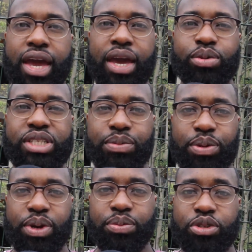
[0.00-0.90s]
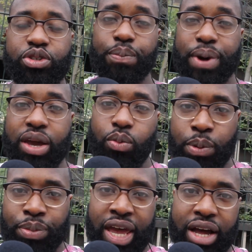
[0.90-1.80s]
Hey, what's happening, people? So I'm back in
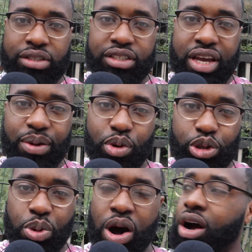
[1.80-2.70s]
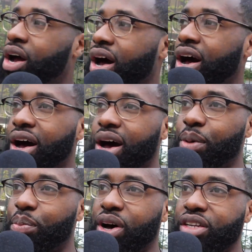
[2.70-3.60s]
Wembley, outside Boxpark,
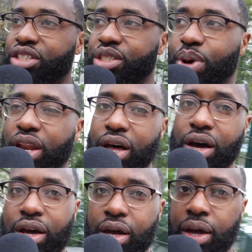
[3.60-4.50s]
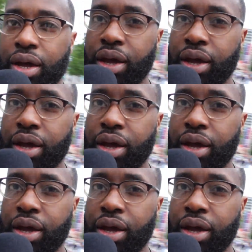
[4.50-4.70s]
uh, but just my luck.